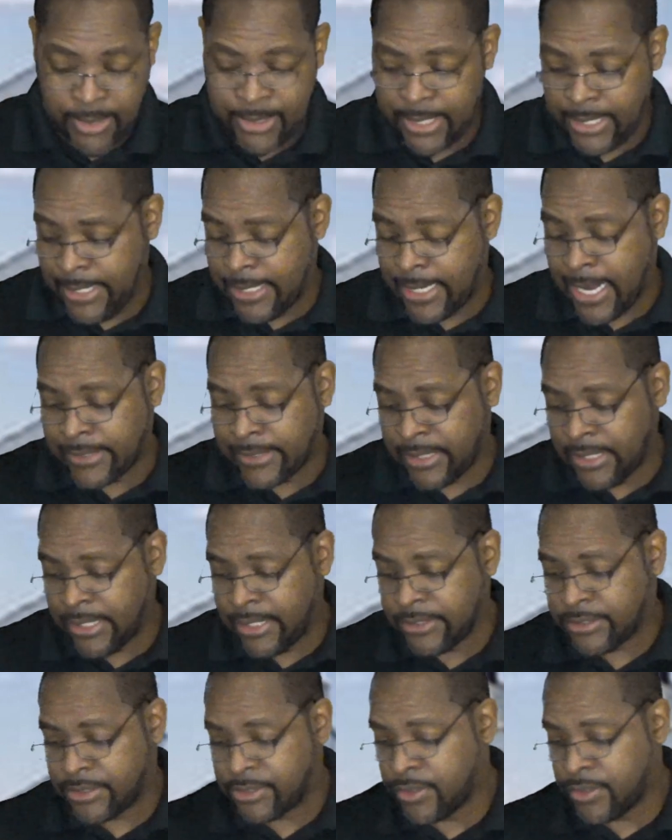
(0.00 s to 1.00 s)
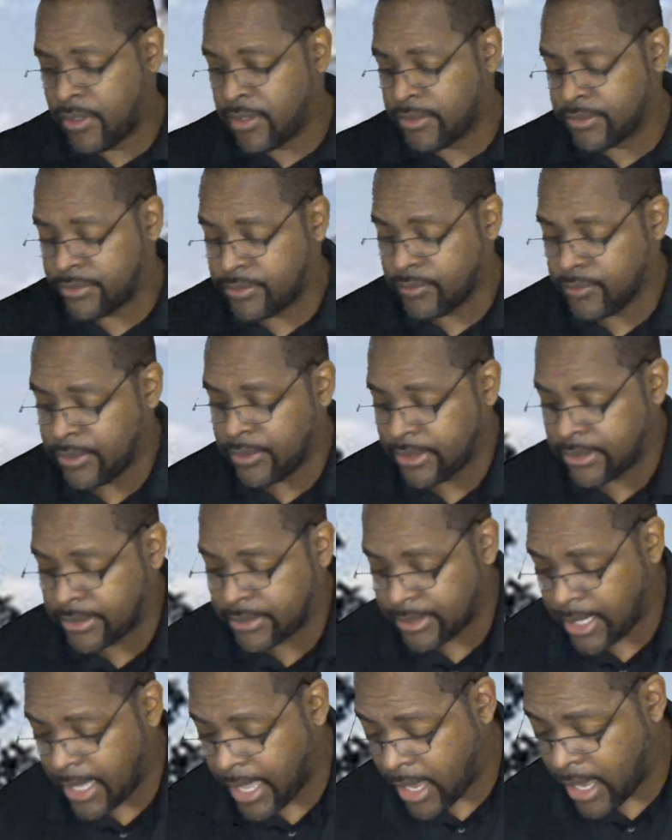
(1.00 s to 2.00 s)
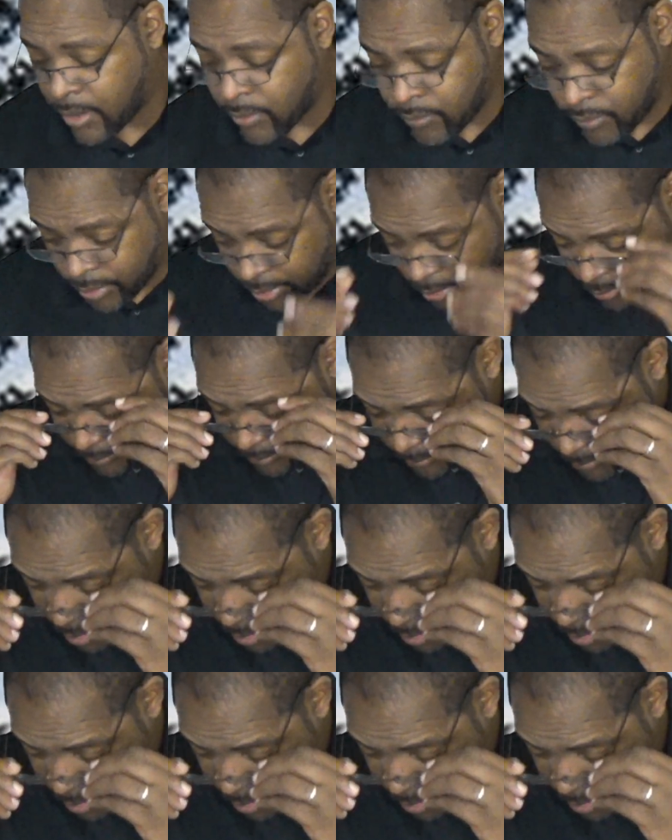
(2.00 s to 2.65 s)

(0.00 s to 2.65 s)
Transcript: Again, I think it starts with our